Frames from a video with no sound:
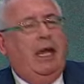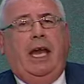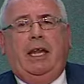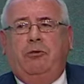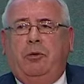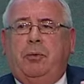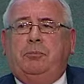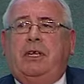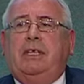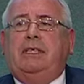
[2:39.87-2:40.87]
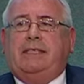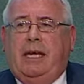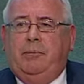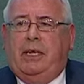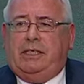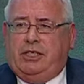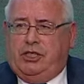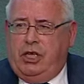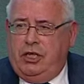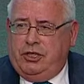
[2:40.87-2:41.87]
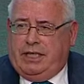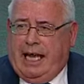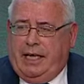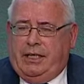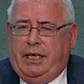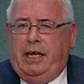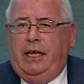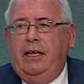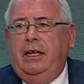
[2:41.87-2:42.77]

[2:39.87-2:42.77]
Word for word: And I will be bringing the same message to Canada.